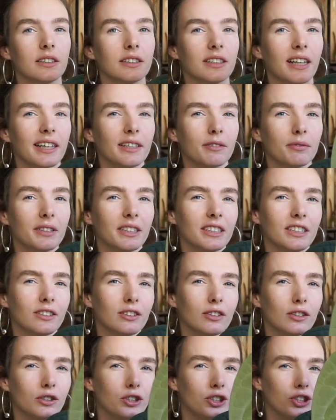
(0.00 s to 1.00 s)
Like really the
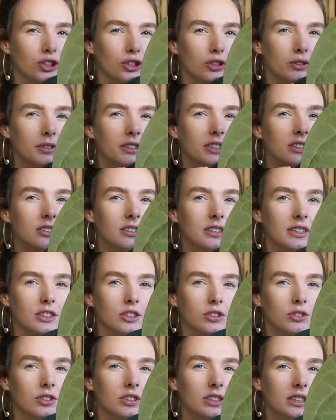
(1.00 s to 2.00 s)
luxuriance
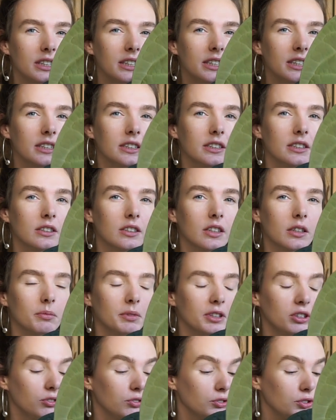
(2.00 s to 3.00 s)
that you see
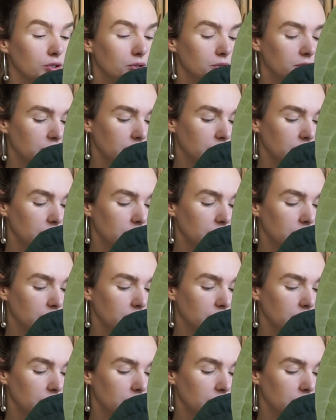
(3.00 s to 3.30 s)
coming through.